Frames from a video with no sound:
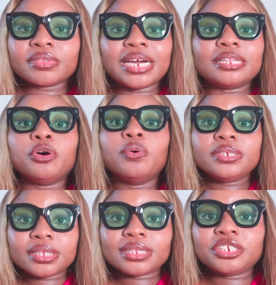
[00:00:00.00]
And the only
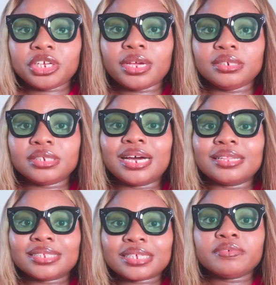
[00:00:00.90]
thing that changed are
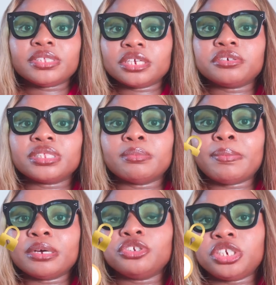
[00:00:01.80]
the 7 secrets I'm
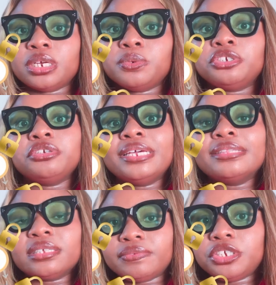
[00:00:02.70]
about to share with you in
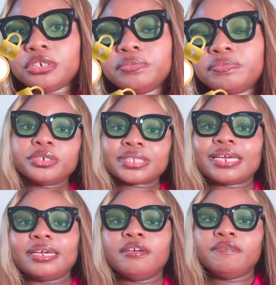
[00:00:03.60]
this video. You
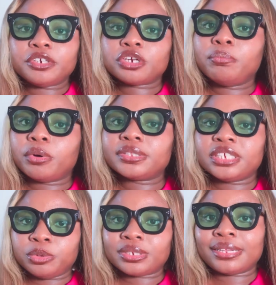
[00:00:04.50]
see, vision board is
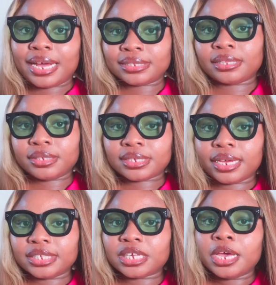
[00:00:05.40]
both an art and a
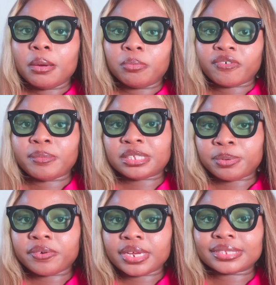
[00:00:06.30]
science, but from
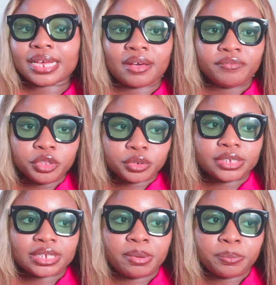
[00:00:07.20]
experience, I've
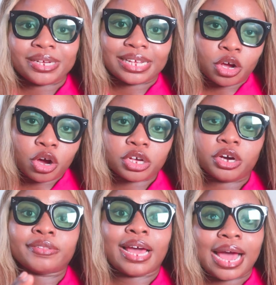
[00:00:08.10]
noticed that people get hung
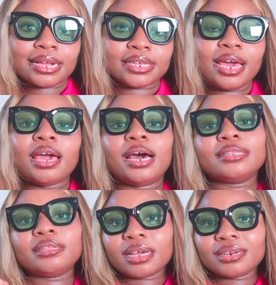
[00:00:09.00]
on the art and
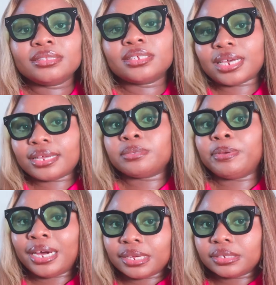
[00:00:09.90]
then neglect the science
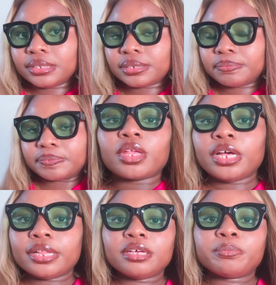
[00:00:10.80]
behind it.
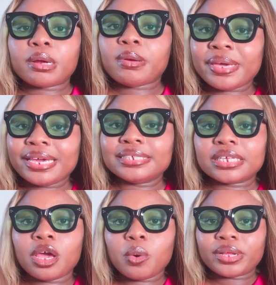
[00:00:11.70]
The problem is,
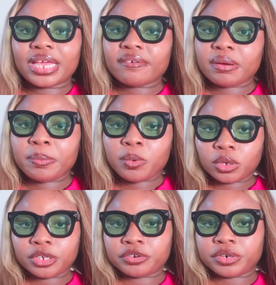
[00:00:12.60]
whenever people
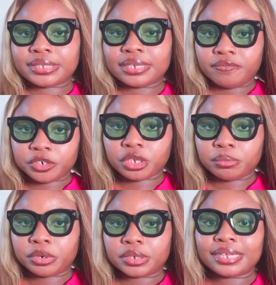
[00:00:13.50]
want to create a vision
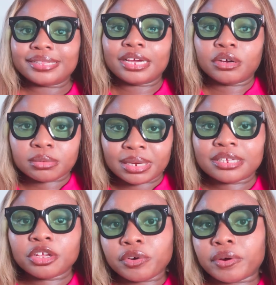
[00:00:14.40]
board, they
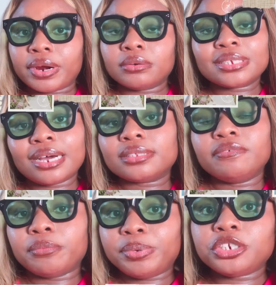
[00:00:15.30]
automatically go around scouting
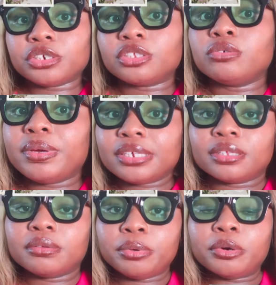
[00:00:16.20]
for pictures to paste on
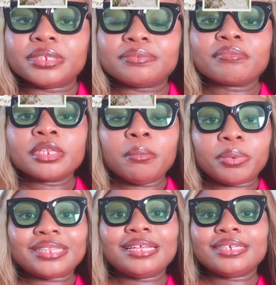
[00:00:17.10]
the board.
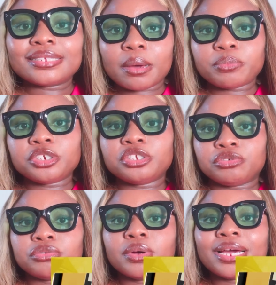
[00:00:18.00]
But then this approach is
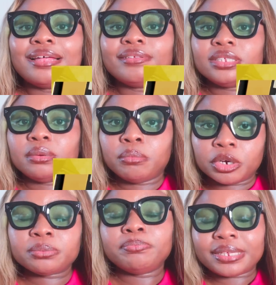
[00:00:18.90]
wrong, and there's a
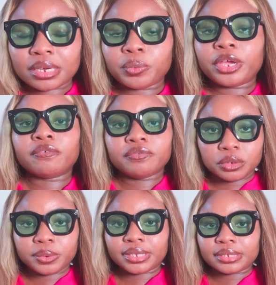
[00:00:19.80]
much better way of
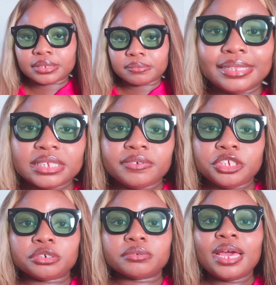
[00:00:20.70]
doing it. In this
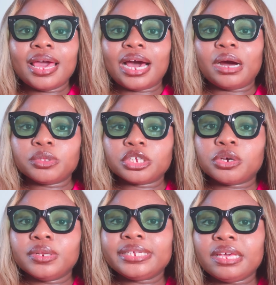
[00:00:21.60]
video, I will not
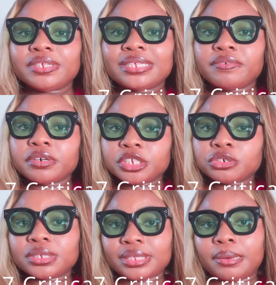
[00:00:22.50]
only give you 7
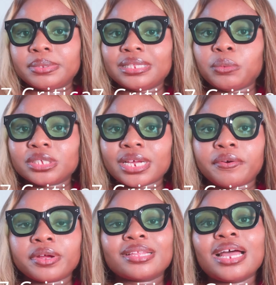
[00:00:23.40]
critical steps that will
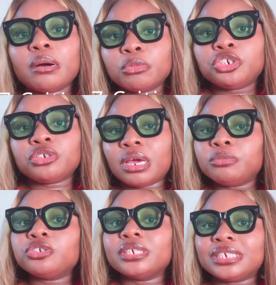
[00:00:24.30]
skyrocket how much you're able
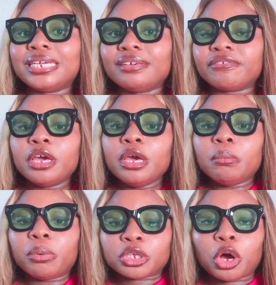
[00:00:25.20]
to achieve,
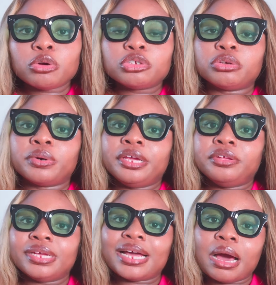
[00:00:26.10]
but also a
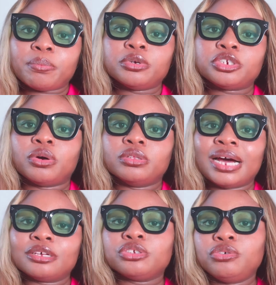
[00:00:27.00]
unique approach on
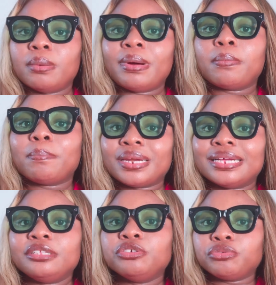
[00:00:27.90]
how to go about
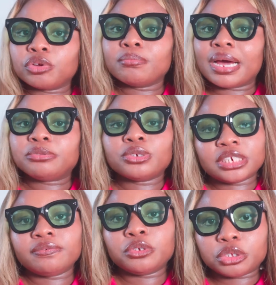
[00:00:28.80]
planning the roadmap to
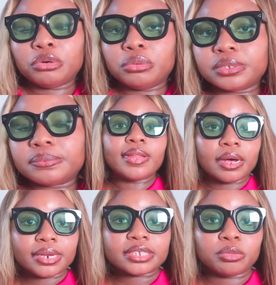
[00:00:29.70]
achieve those goals. Now
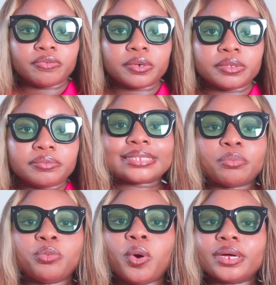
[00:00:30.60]
let's move on.
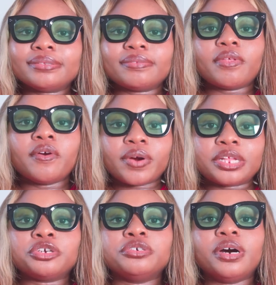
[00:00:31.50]
Step 1,
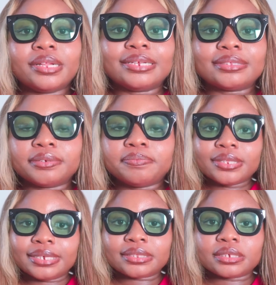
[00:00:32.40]
radical honesty.
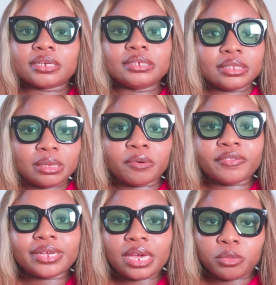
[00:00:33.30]
Honesty is the name of the
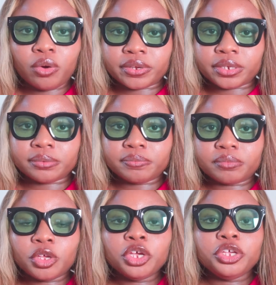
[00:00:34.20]
game over here.
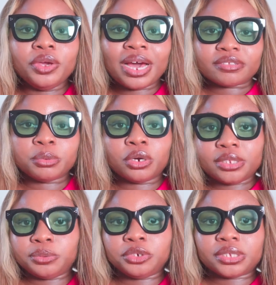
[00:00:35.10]
You have to be
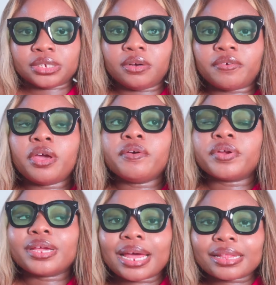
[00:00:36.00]
honest with yourself,
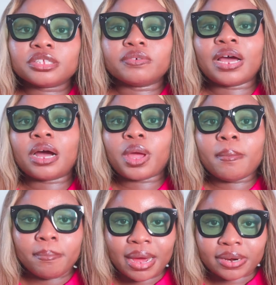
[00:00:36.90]
regardless of how
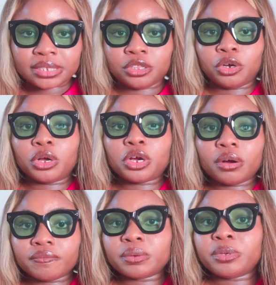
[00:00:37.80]
embarrassing or
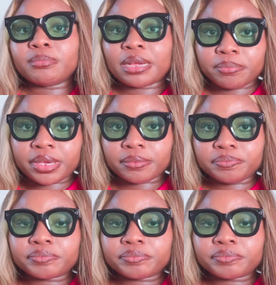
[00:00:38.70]
uncomfortable it might be.